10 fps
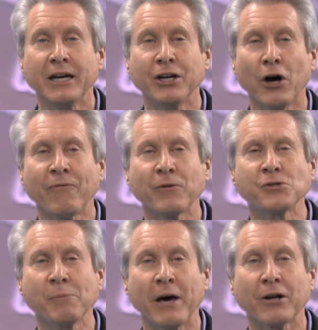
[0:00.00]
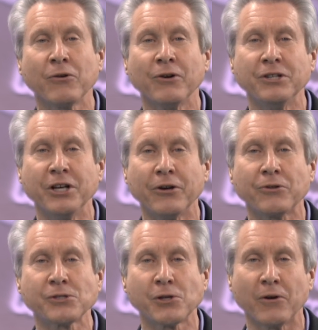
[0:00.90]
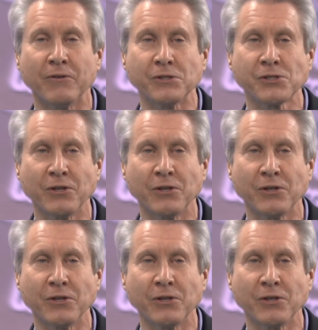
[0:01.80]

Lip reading: and offers medical and dental service